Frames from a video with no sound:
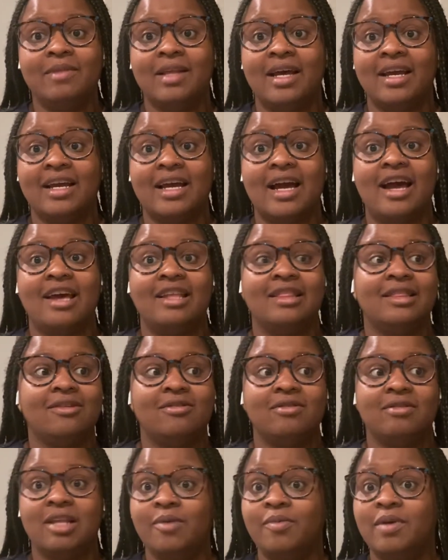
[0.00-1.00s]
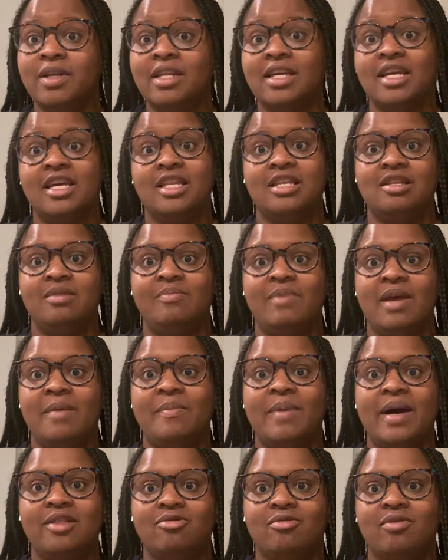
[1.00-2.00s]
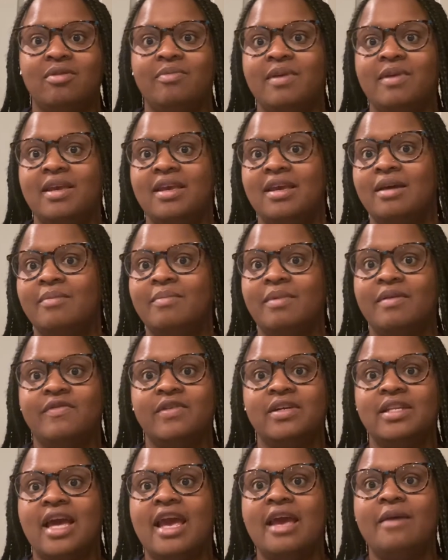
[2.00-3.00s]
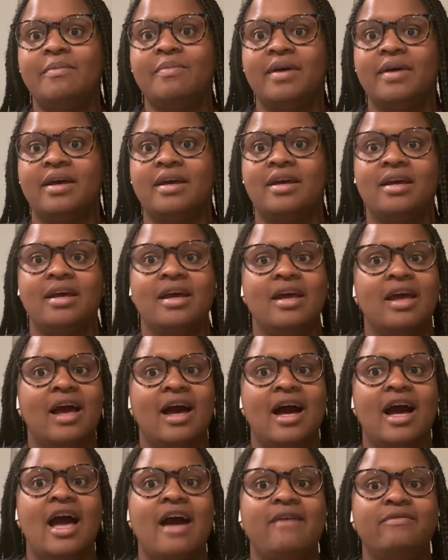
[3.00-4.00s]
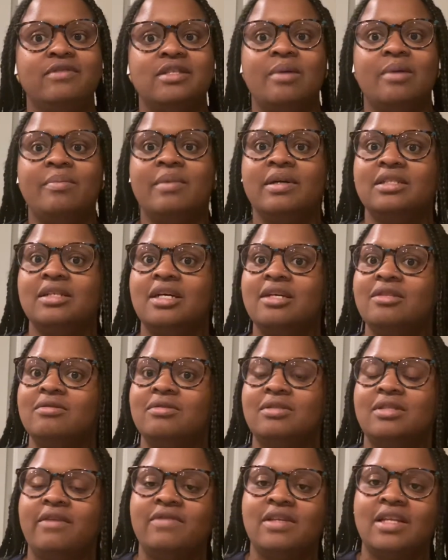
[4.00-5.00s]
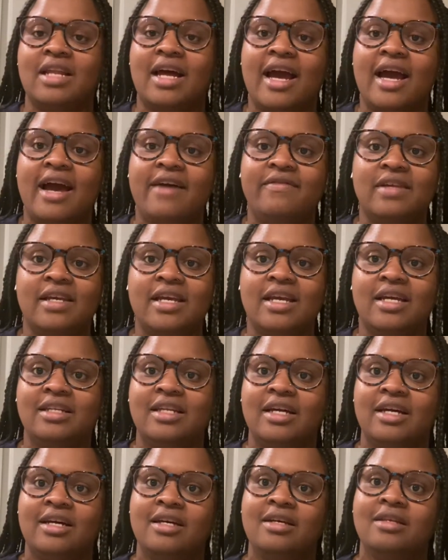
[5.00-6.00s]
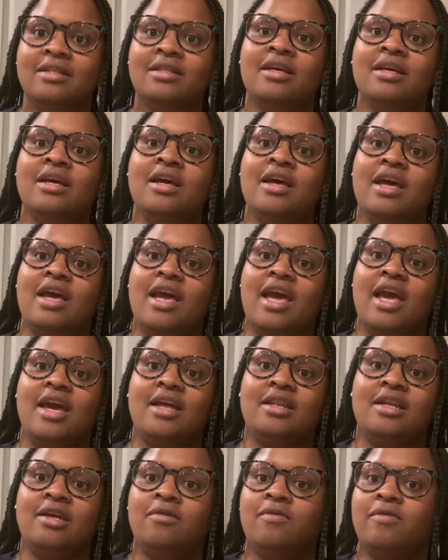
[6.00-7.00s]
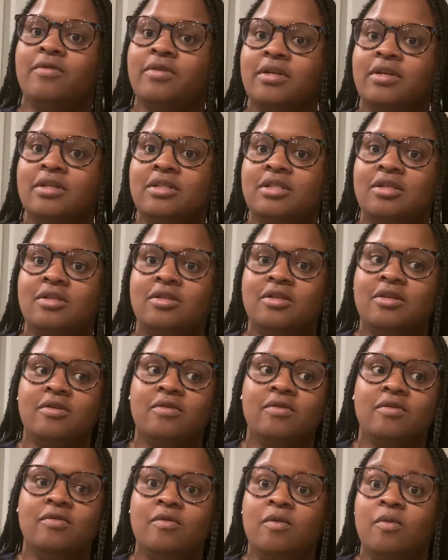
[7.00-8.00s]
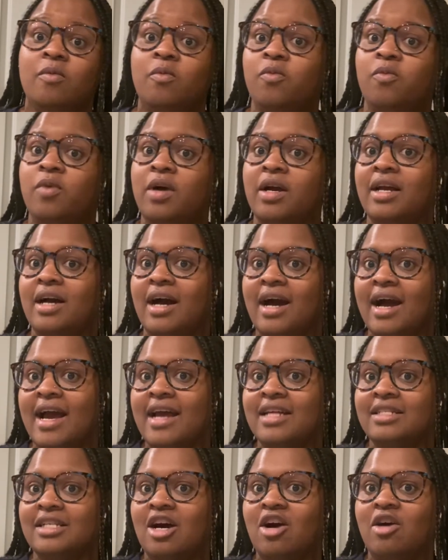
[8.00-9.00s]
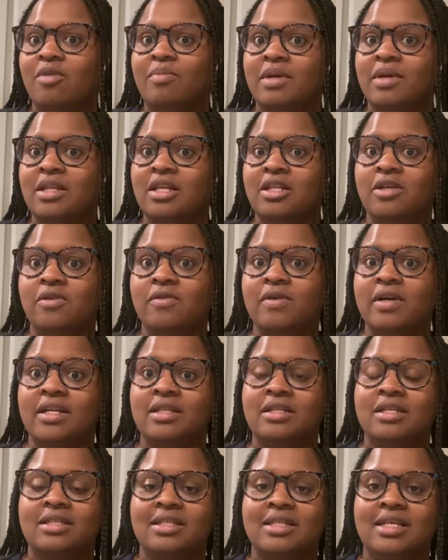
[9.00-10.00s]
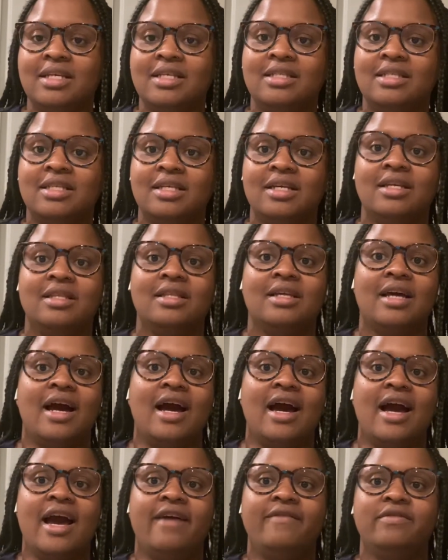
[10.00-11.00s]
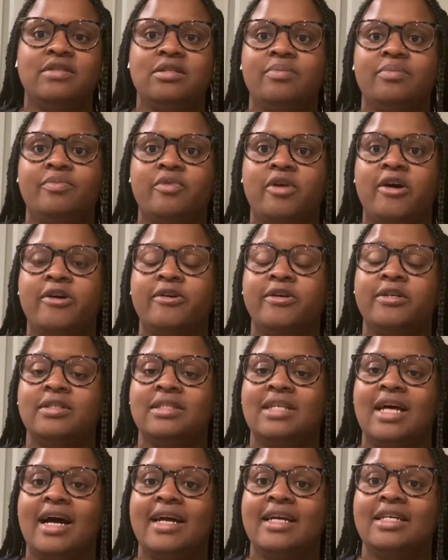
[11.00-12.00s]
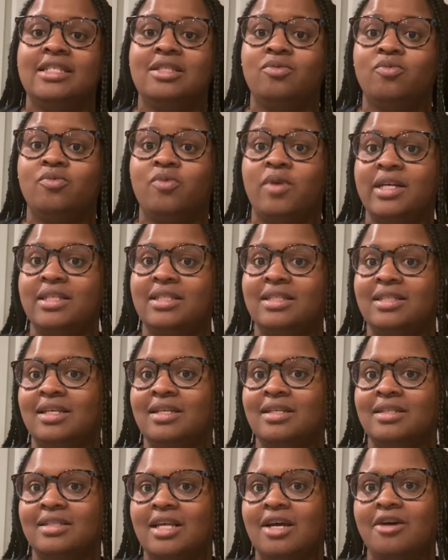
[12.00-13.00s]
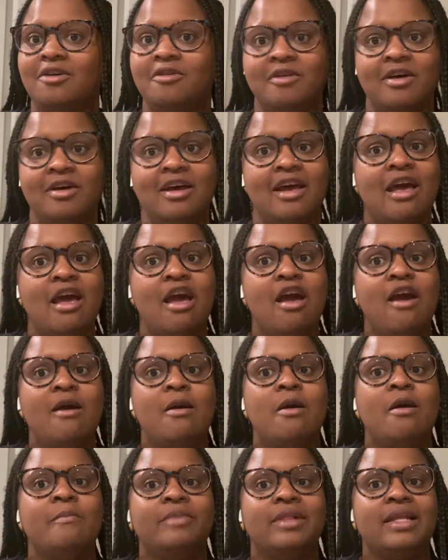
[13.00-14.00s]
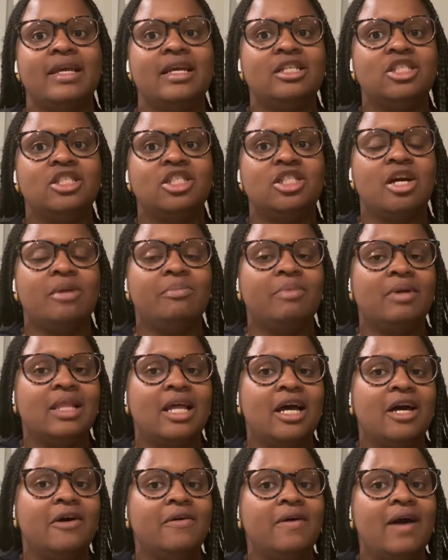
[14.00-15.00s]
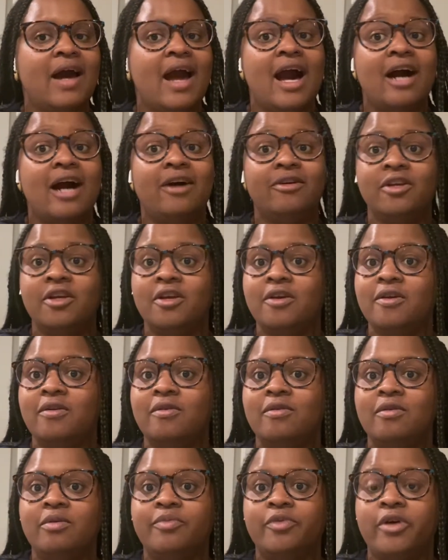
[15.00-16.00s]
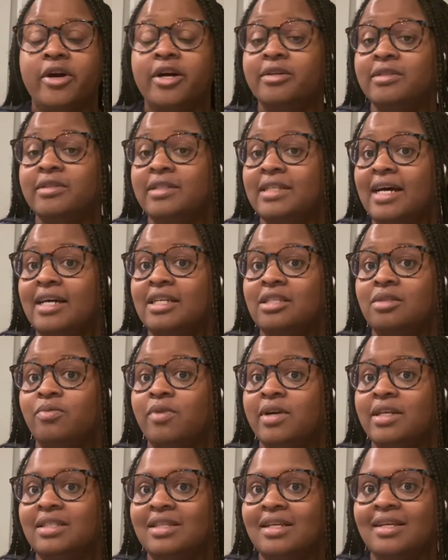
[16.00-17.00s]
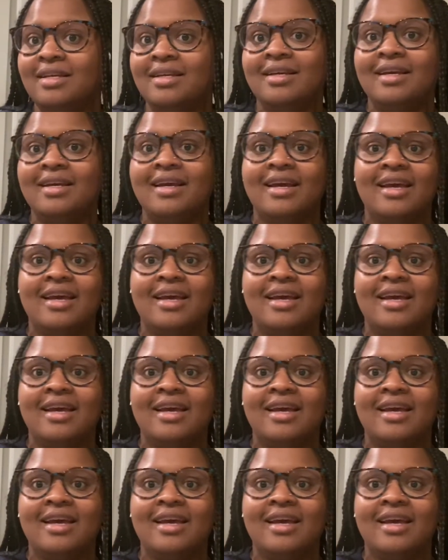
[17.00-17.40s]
Like, I literally want to get into bed by 3 p.m. every day, but I have so much other stuff that I have to get done. And in order to do what God has called me to do in this season, I have to prioritize resting. So please share below how you prioritize resting.